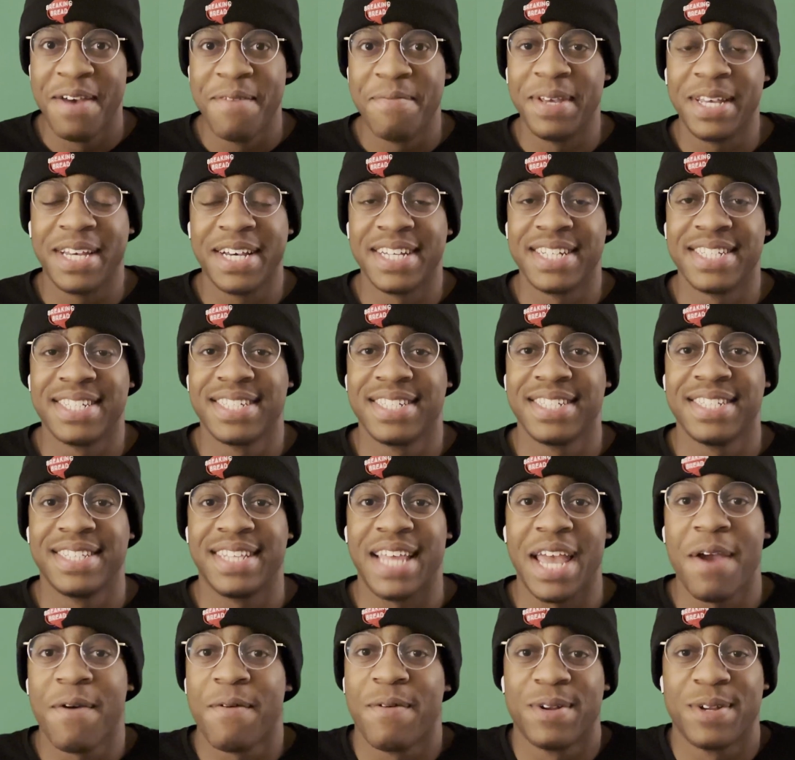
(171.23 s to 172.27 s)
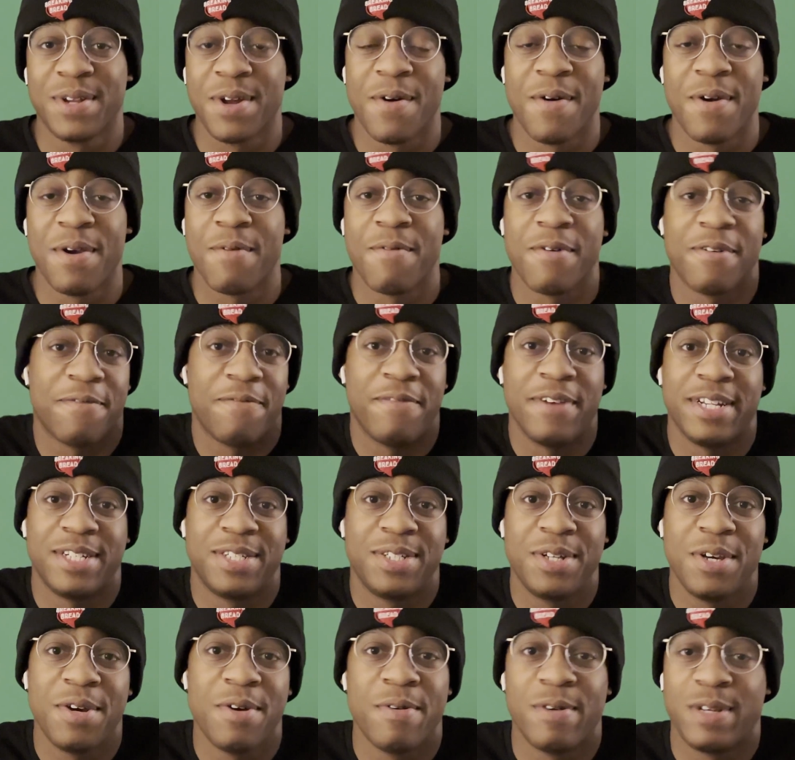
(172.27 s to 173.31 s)
because they were doing what fish
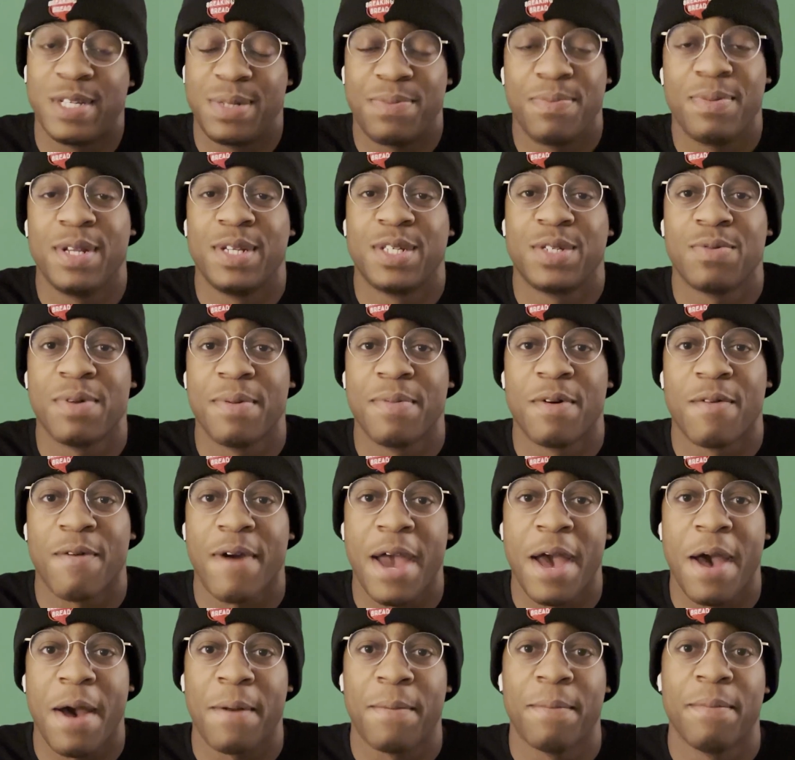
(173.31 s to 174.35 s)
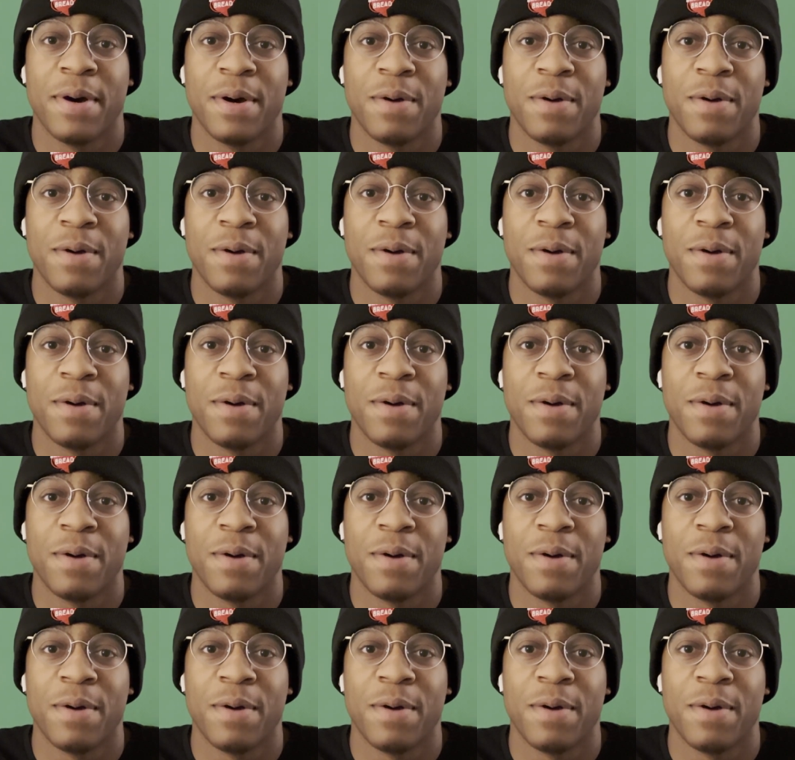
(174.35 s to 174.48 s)
do and swim around,